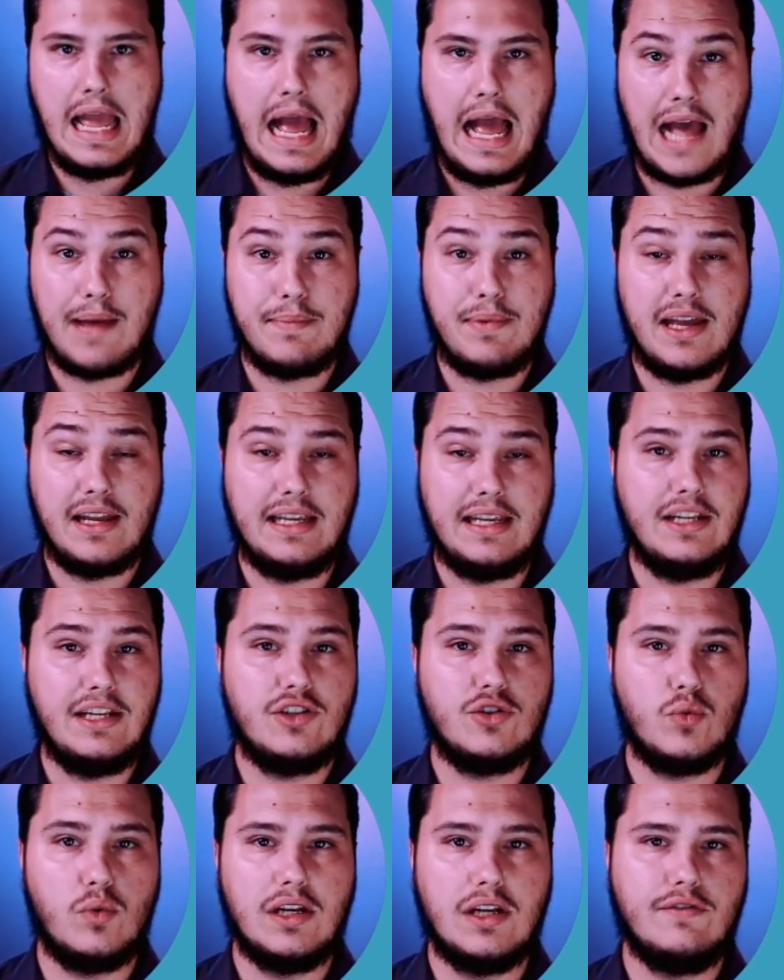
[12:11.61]
I bet
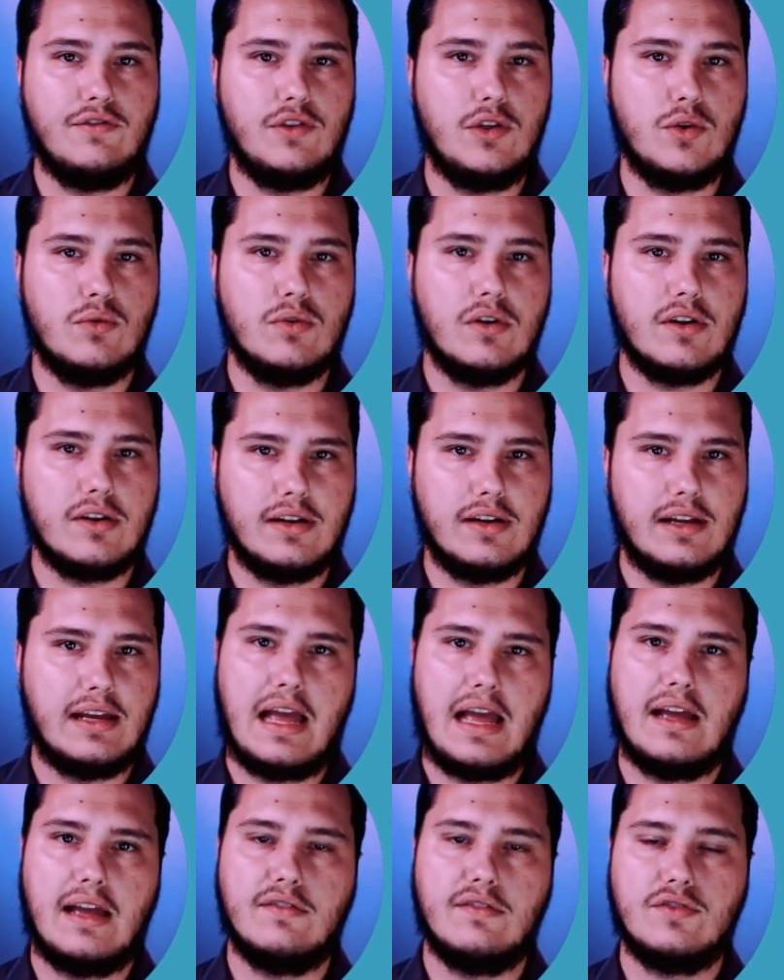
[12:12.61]
each one of you are going to
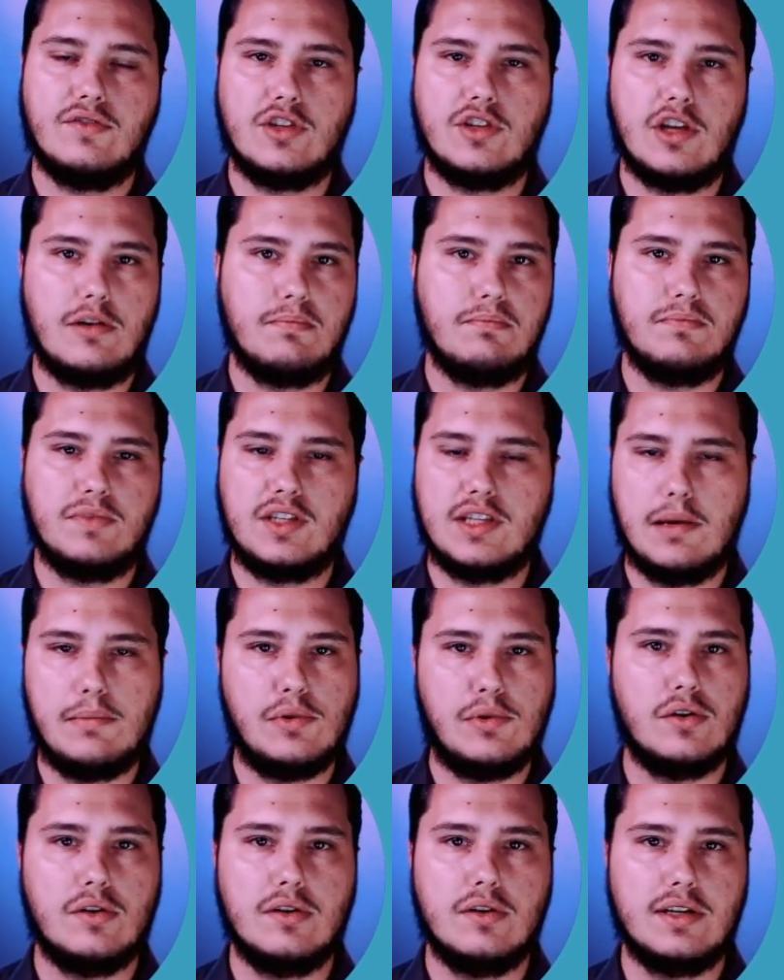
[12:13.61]
have some
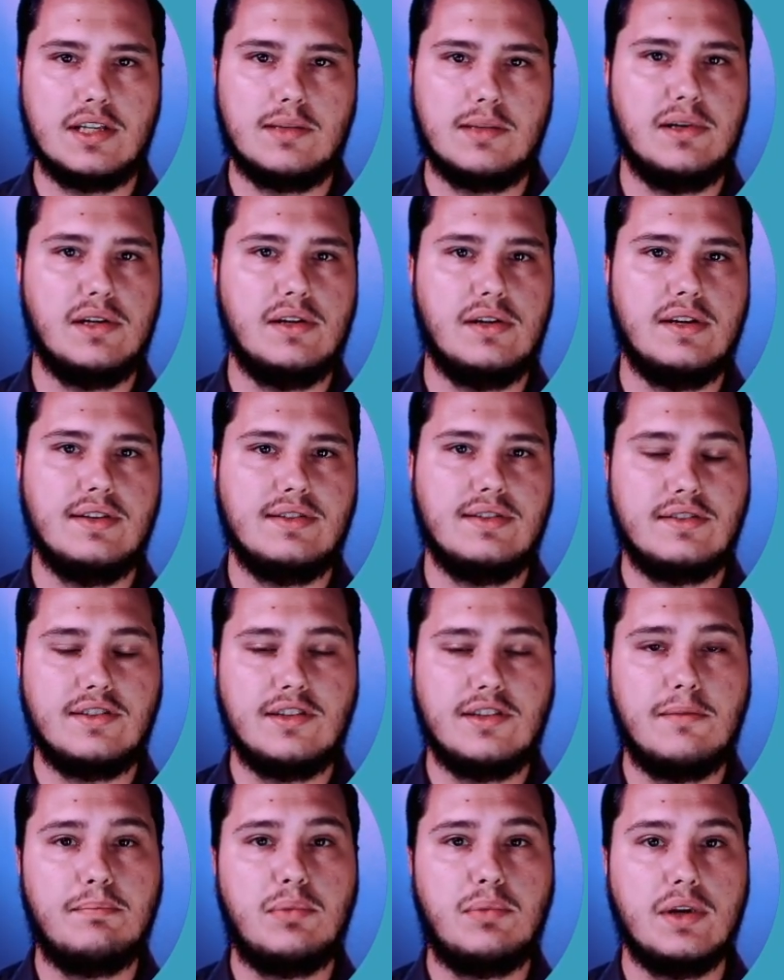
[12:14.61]
similar experience at
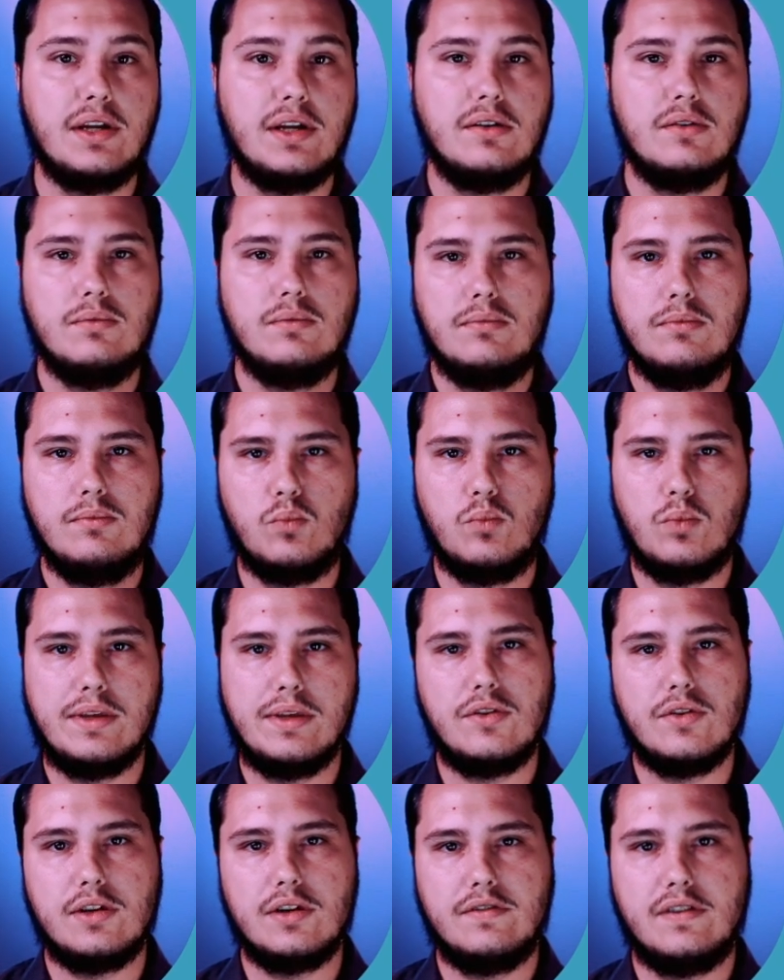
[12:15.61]
some point with
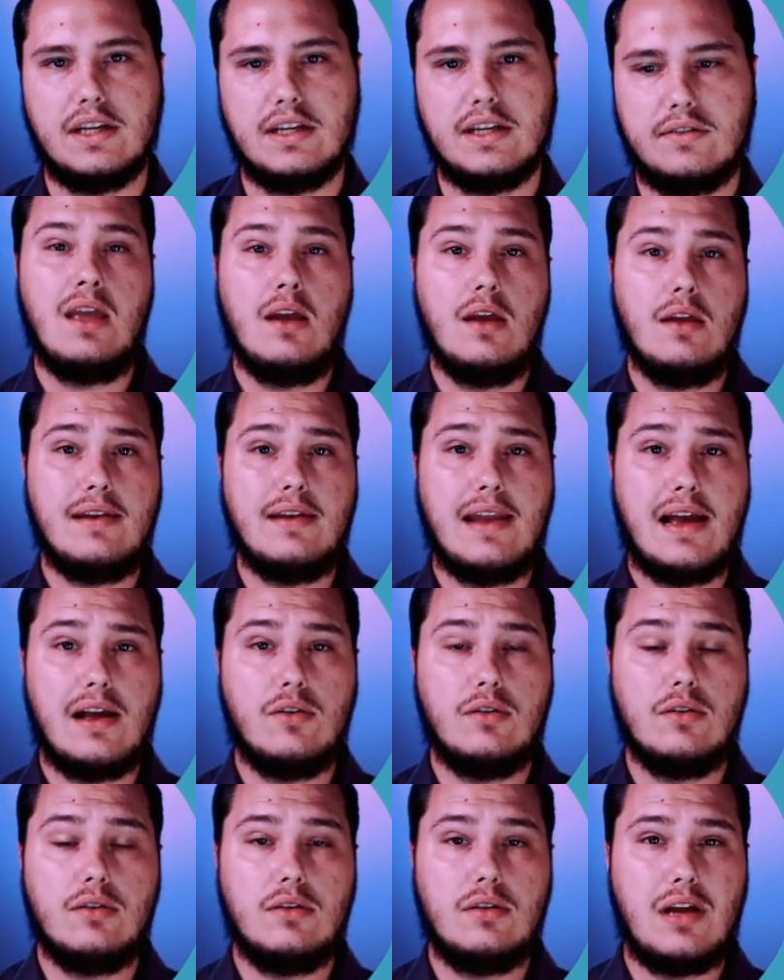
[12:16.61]
your device.
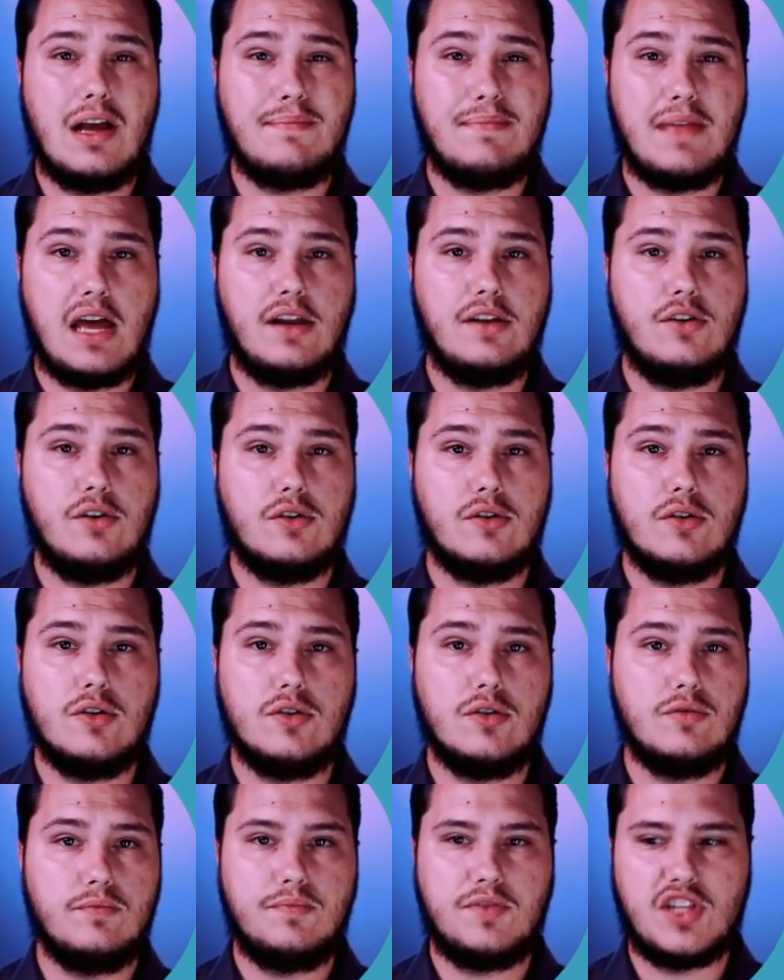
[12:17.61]
Now, I'm not a
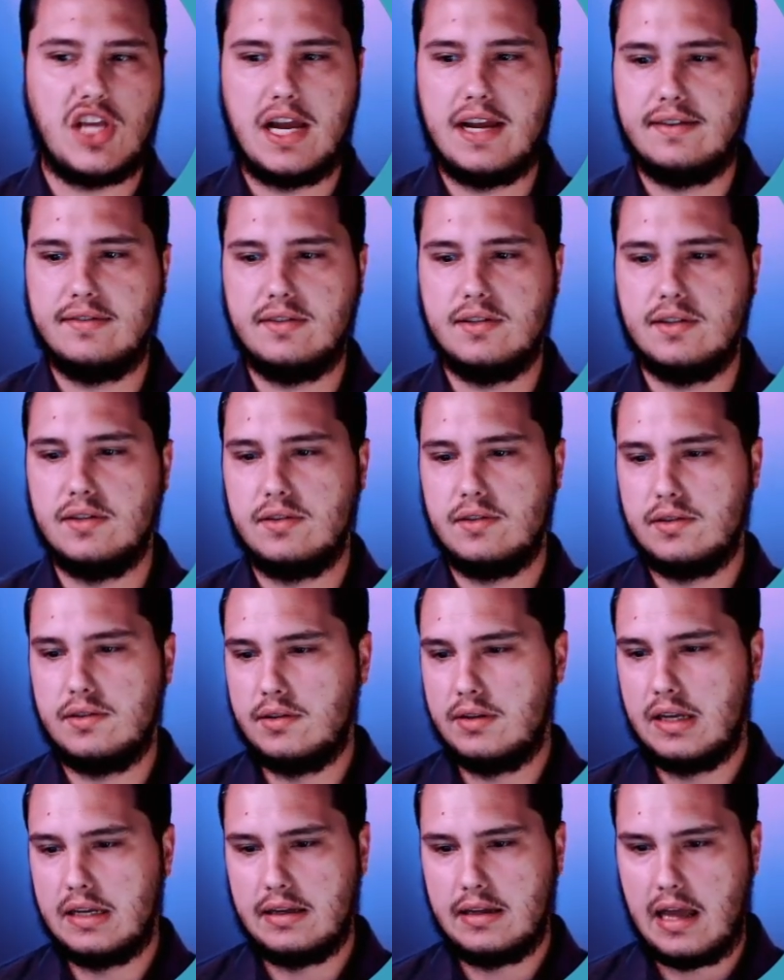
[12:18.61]
neuroscientist,
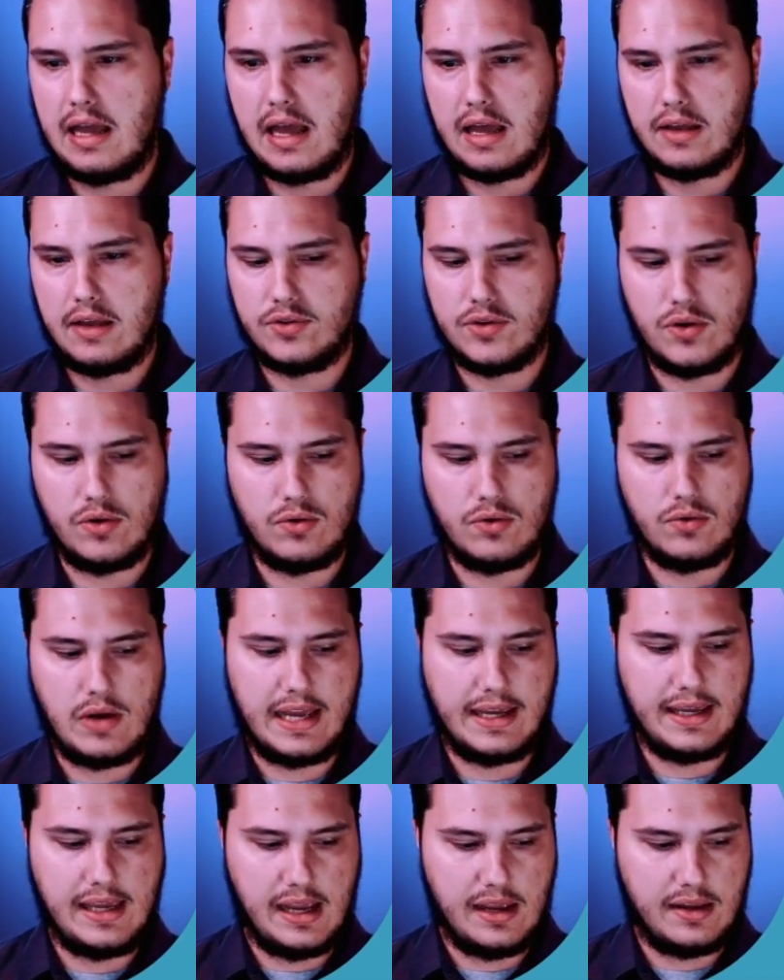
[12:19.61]
so I
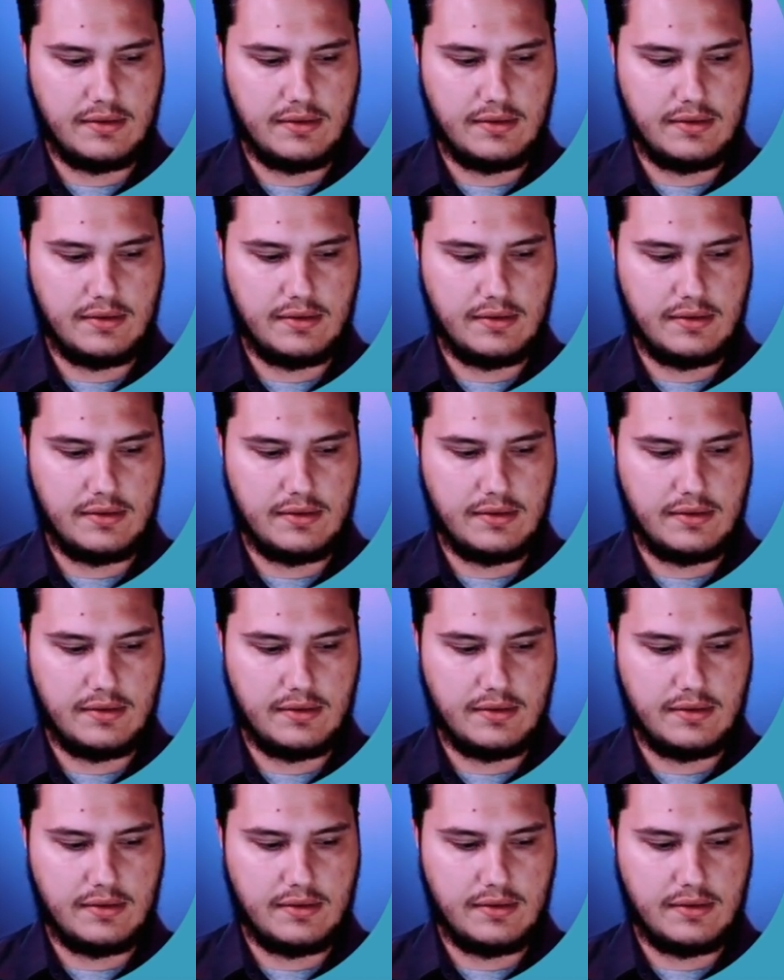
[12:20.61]
can't